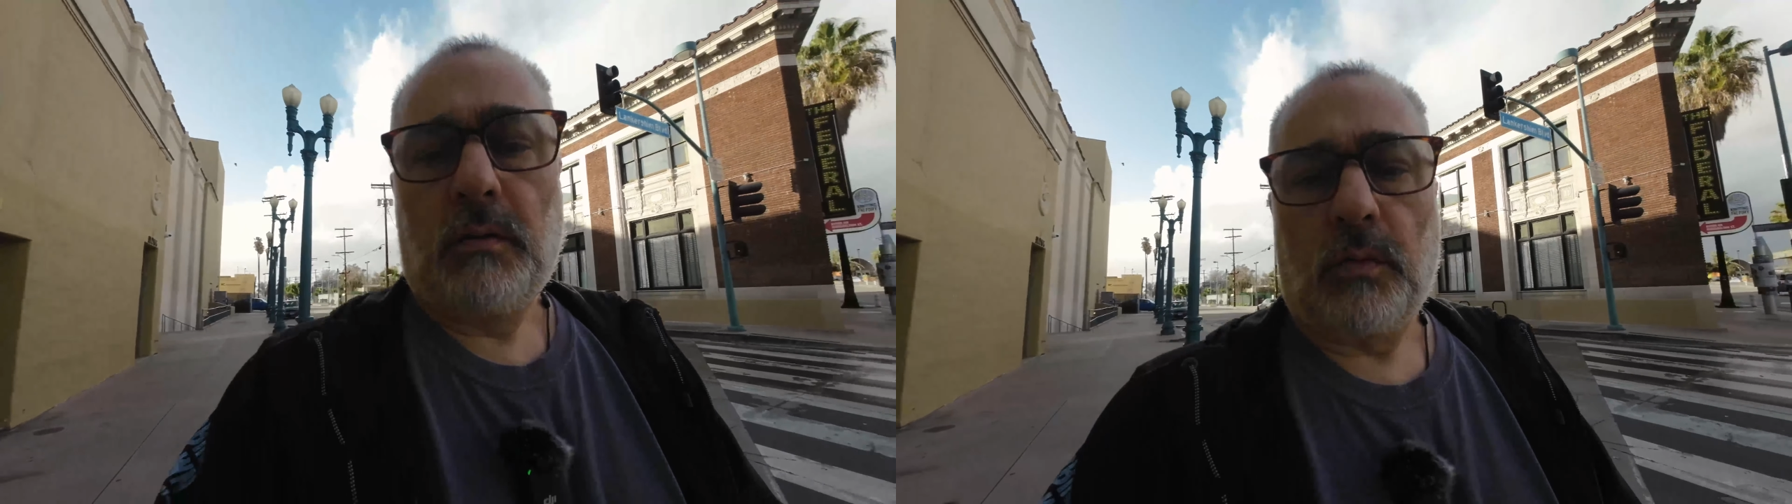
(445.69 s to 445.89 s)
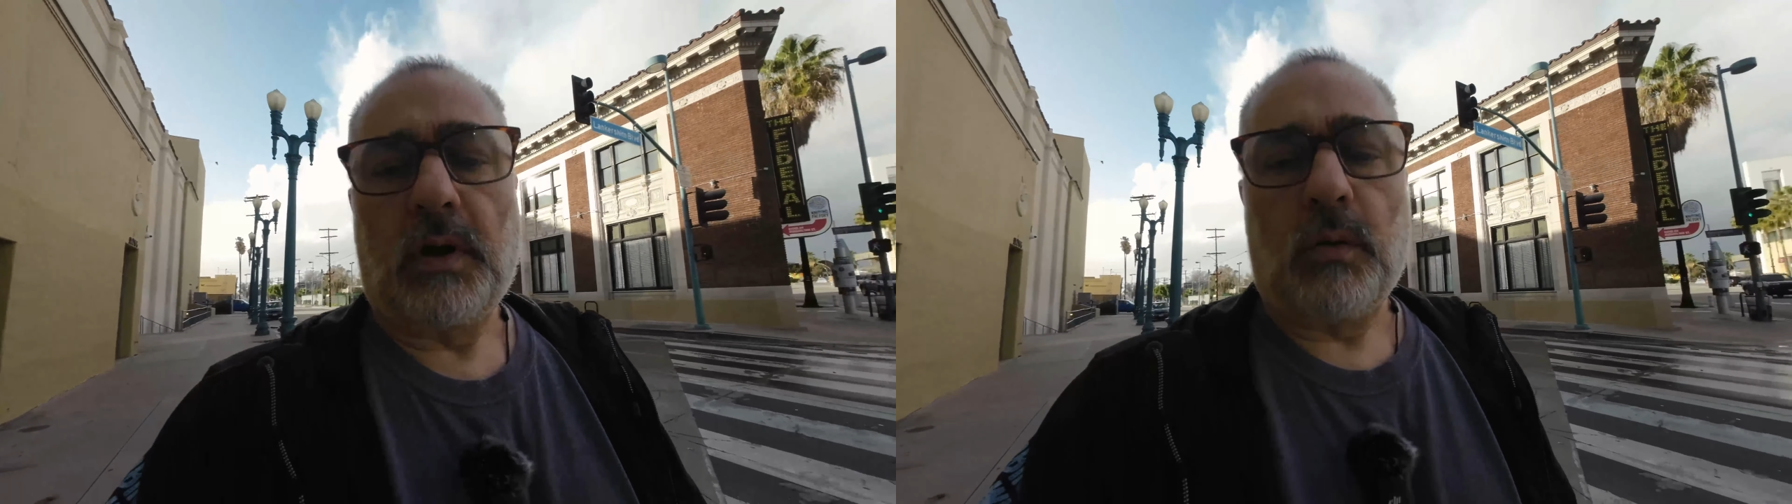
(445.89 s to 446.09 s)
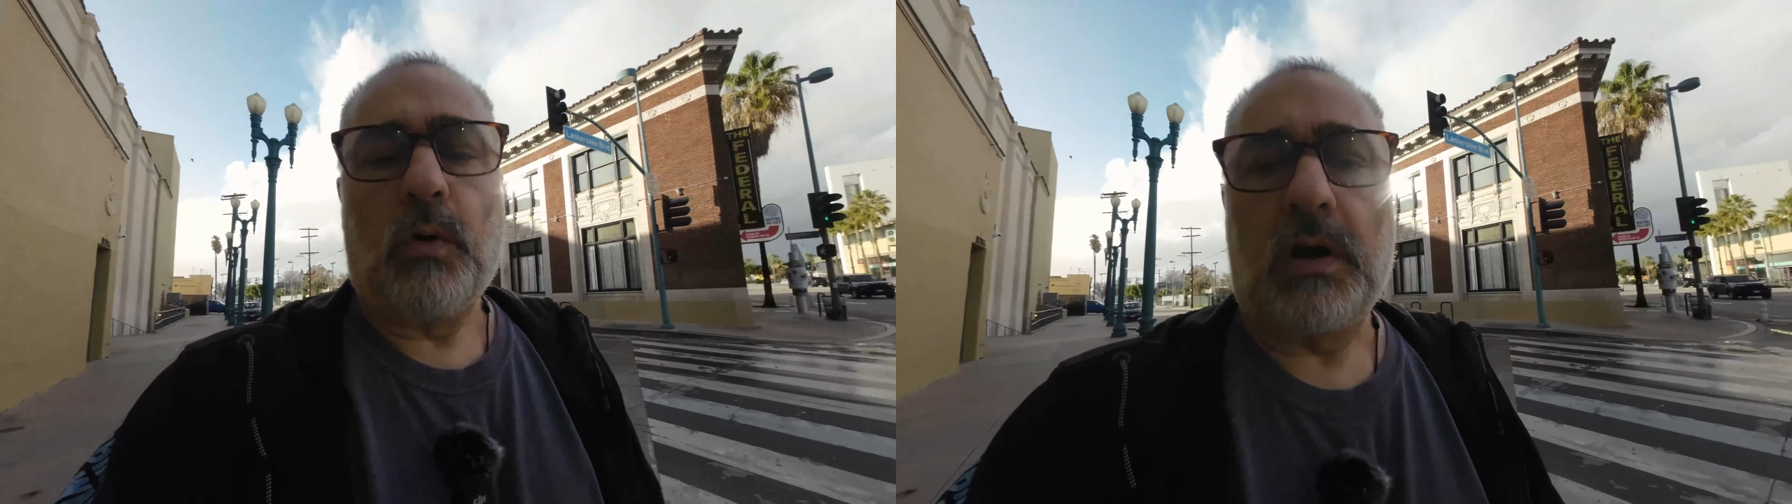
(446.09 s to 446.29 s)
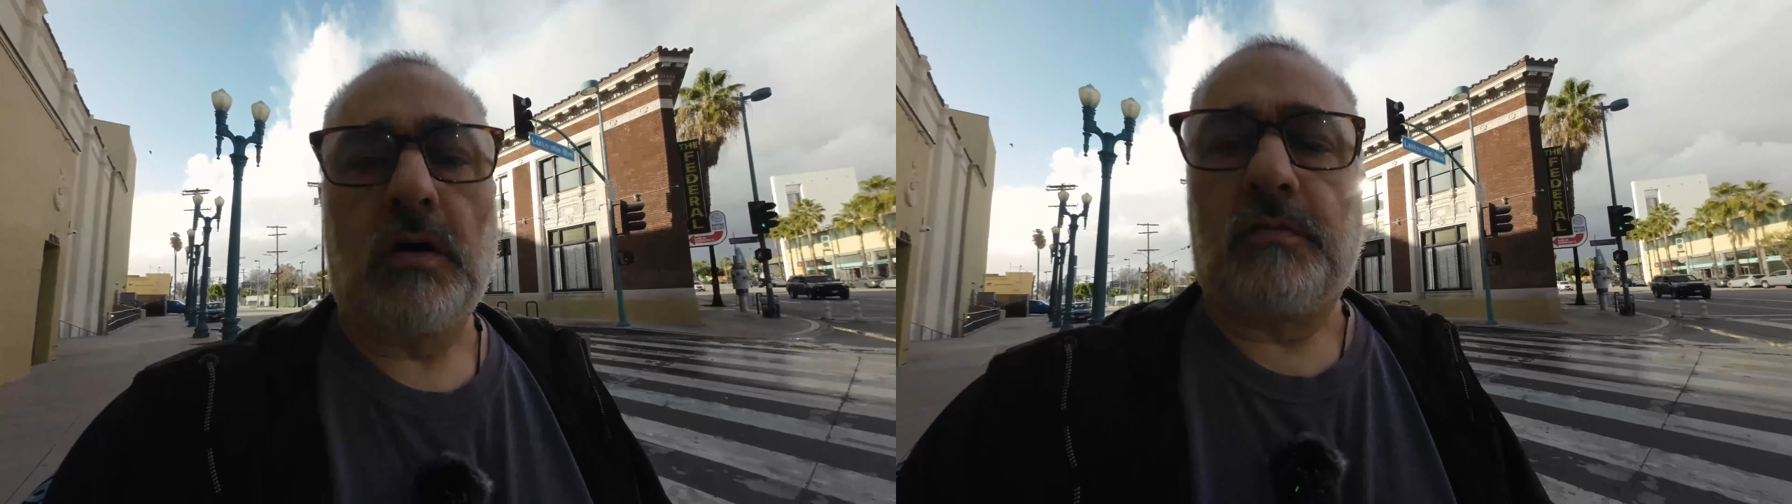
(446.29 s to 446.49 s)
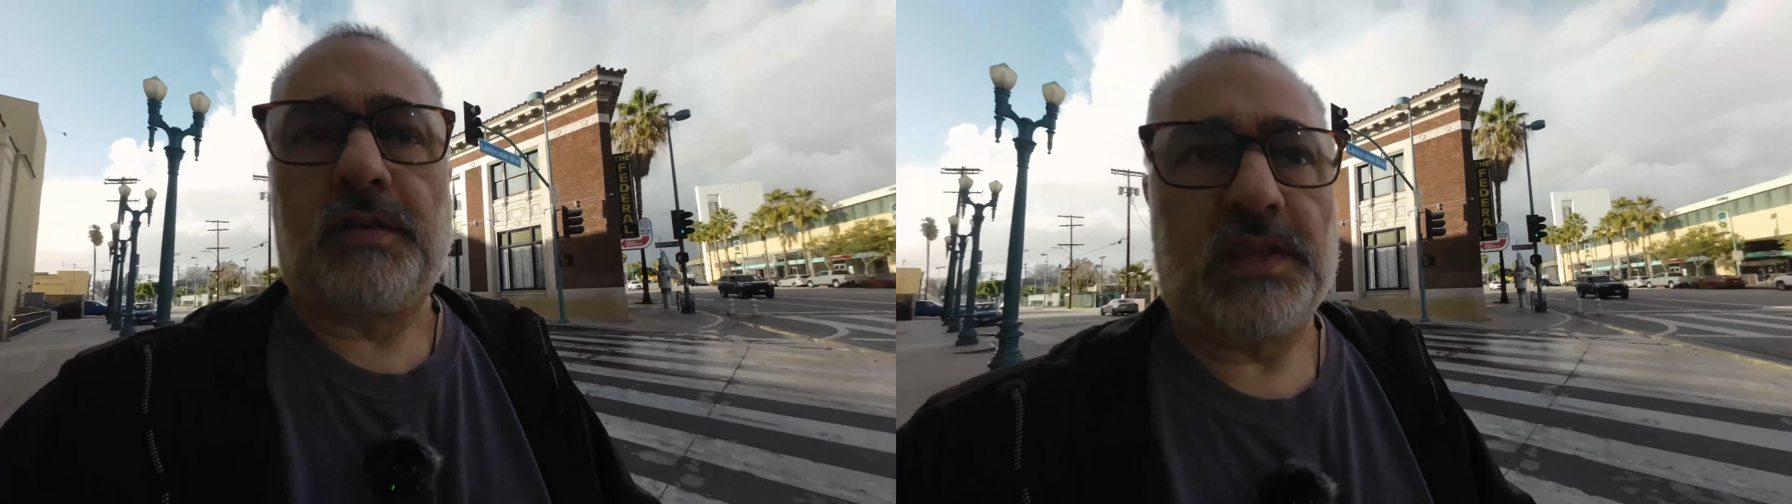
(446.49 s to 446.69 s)
we're gonna
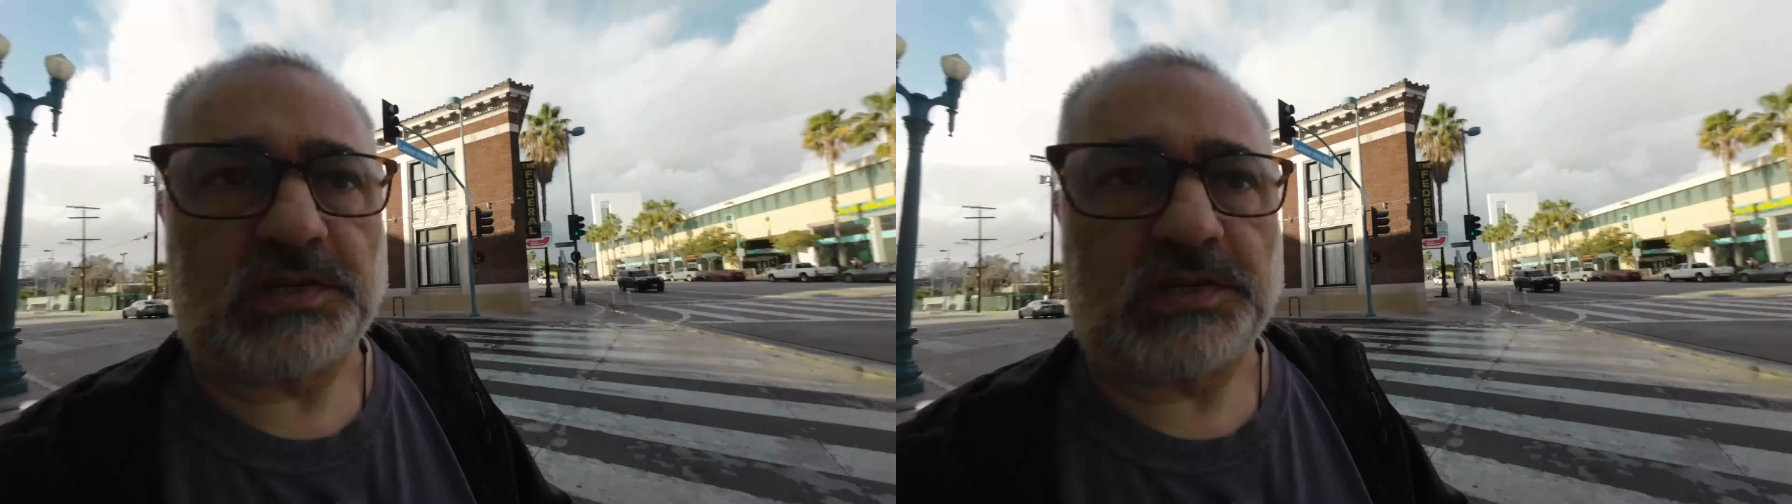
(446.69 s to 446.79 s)
walk over